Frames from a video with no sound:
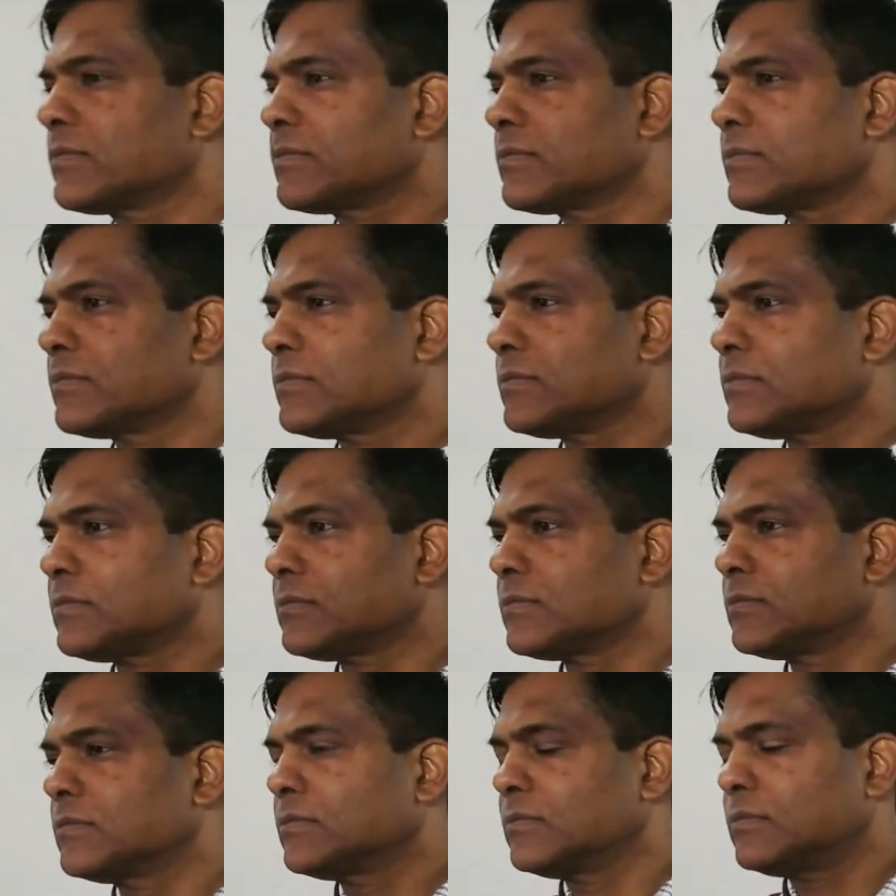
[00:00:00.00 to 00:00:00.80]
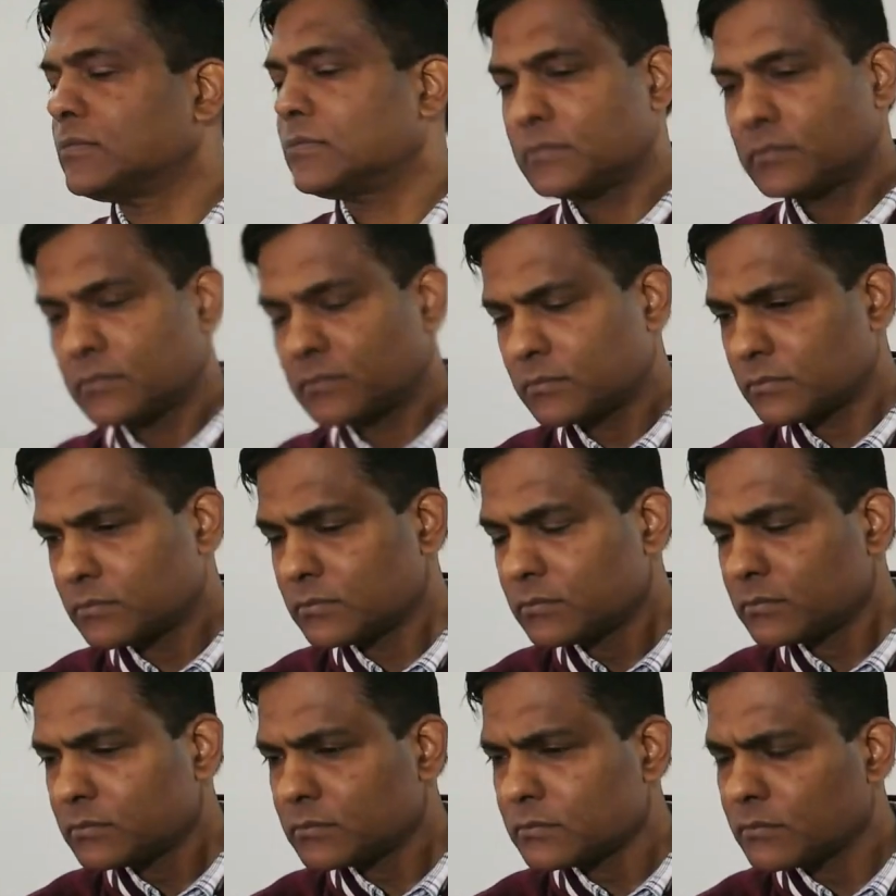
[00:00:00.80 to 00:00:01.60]

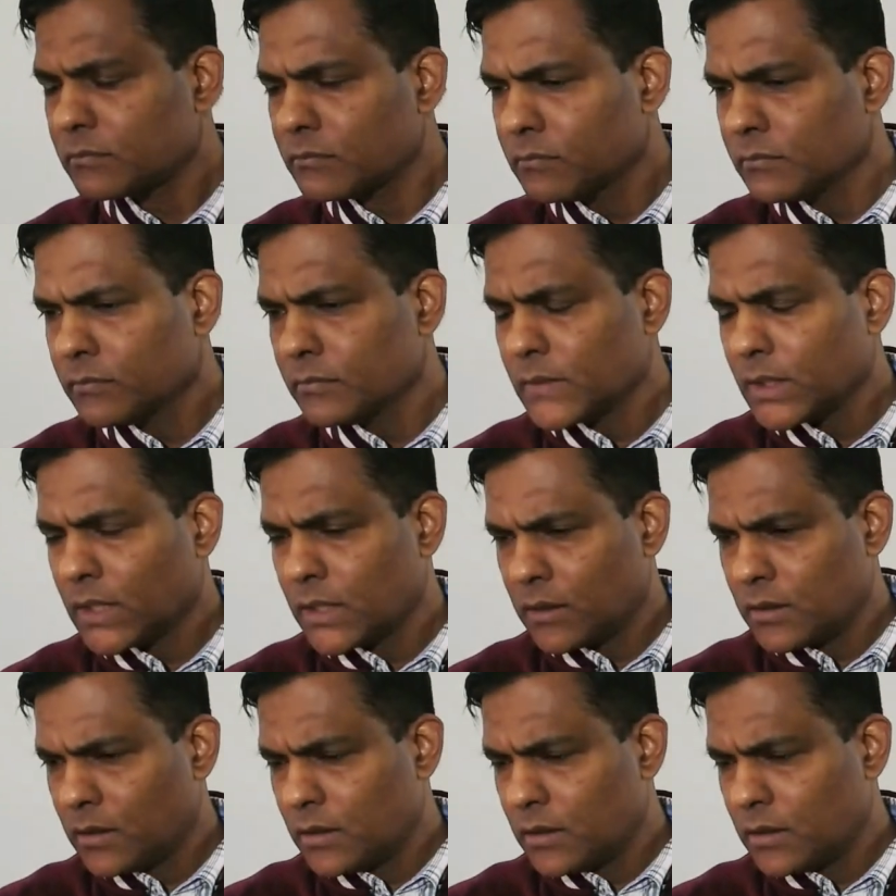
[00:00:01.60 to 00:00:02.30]
Nobody speaks.